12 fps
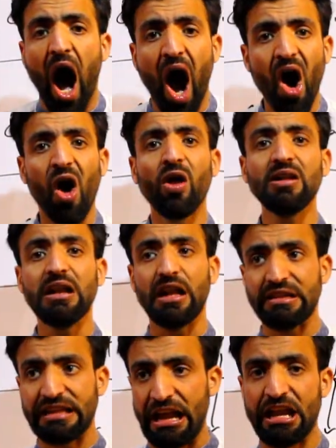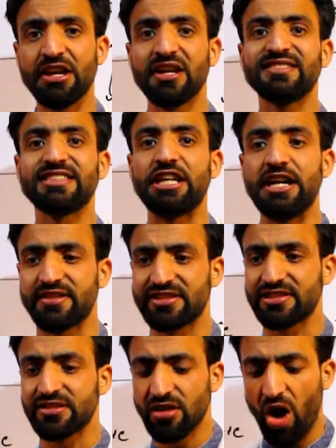All the Indian
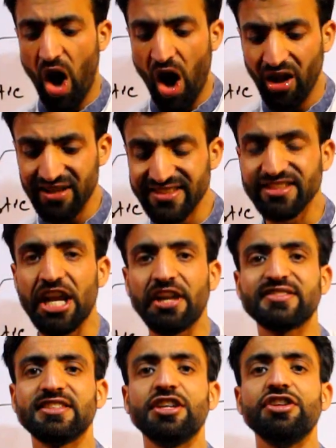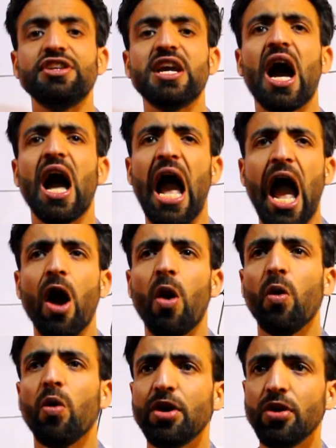states, all the states in India
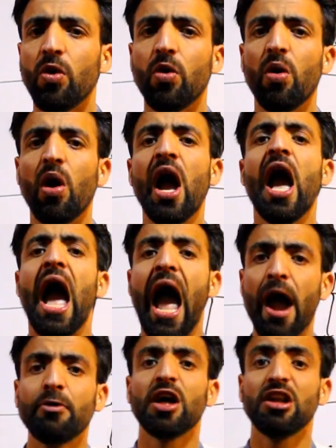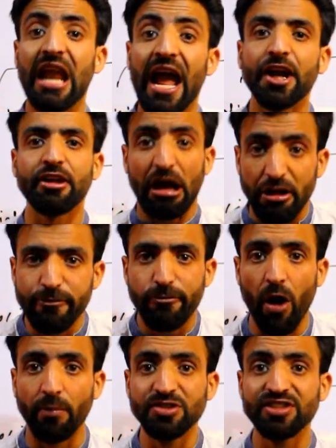have done land
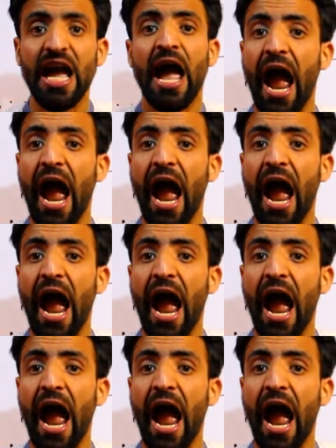reforms,